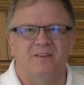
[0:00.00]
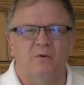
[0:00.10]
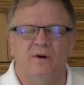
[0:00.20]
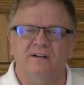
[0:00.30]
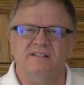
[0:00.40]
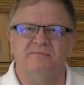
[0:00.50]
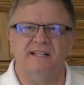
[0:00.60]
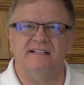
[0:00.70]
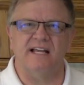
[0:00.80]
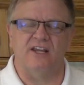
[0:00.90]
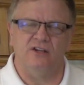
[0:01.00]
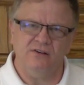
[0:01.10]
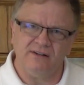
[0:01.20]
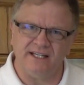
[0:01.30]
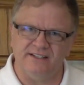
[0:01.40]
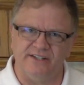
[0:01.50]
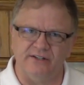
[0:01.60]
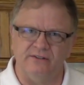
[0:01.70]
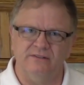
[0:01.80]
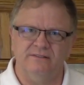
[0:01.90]
what are some things that you can
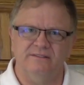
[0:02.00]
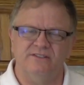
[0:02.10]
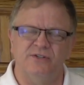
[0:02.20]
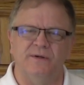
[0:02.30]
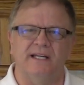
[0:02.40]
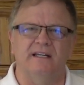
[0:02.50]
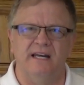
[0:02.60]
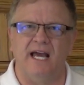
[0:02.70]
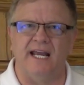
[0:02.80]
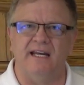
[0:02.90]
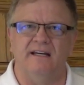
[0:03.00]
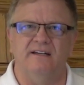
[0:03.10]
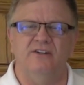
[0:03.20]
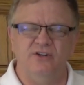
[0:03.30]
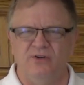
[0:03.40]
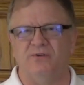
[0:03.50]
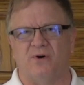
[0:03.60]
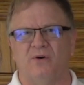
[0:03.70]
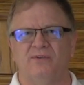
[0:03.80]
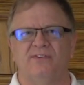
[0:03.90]
do to ignite new
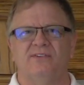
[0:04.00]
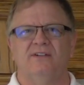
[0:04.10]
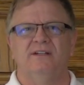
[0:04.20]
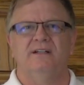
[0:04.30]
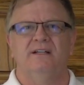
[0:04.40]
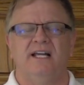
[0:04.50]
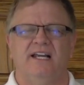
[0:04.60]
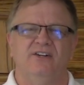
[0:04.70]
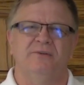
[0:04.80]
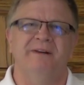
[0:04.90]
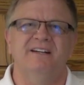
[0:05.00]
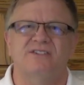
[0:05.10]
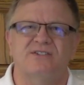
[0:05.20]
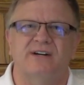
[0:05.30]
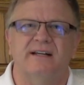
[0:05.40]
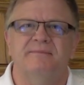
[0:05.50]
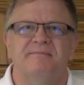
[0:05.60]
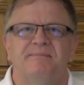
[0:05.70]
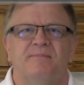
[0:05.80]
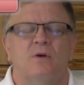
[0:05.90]
growth in your ministry?
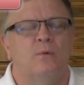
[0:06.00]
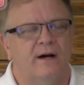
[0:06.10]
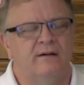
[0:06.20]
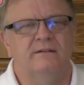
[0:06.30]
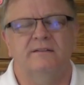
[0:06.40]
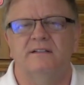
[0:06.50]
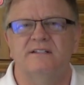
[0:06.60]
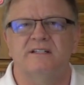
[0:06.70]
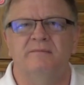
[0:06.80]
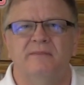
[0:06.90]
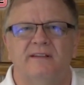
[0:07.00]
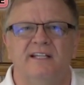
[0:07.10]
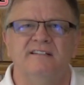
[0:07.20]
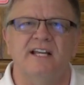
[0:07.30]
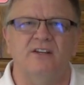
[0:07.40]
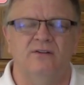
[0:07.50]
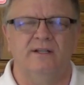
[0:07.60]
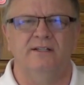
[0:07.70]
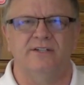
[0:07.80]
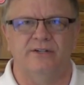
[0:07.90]
Well, there's some things that you
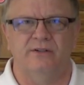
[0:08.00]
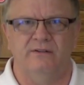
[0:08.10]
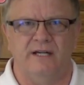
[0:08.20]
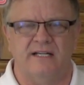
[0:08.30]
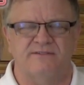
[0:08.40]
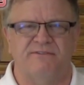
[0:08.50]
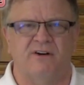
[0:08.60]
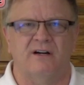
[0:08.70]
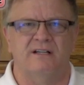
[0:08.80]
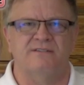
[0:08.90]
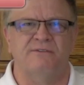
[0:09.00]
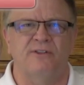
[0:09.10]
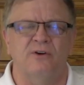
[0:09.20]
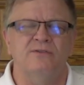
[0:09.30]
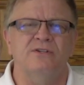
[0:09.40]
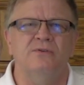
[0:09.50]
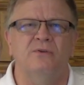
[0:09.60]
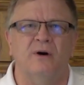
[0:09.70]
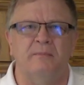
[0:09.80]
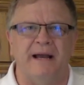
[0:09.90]
can do as far as for those of you
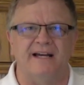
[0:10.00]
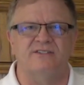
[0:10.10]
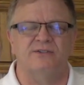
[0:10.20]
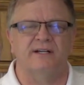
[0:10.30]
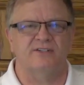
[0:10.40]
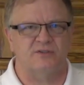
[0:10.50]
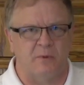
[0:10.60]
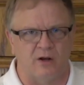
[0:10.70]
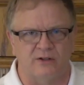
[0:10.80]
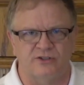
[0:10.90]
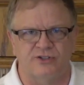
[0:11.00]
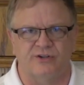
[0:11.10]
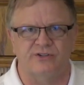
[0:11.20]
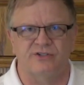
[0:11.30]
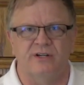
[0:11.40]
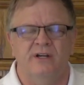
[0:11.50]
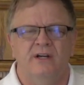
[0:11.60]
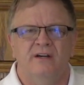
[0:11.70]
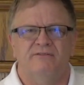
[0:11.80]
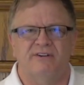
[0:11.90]
who are pastoring a smaller church,
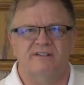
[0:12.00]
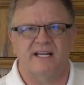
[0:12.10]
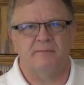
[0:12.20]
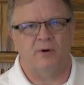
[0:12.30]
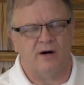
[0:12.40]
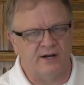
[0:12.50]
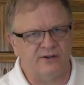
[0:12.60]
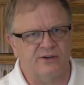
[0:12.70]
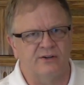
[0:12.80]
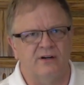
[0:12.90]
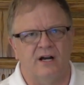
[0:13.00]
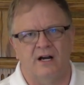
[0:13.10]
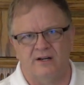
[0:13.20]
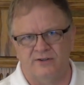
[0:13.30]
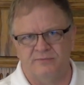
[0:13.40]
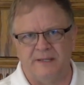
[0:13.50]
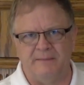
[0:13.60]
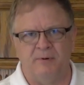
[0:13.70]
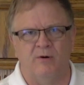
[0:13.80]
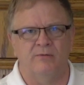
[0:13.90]
for example, under 100
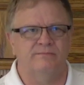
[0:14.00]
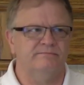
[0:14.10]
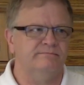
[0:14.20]
people,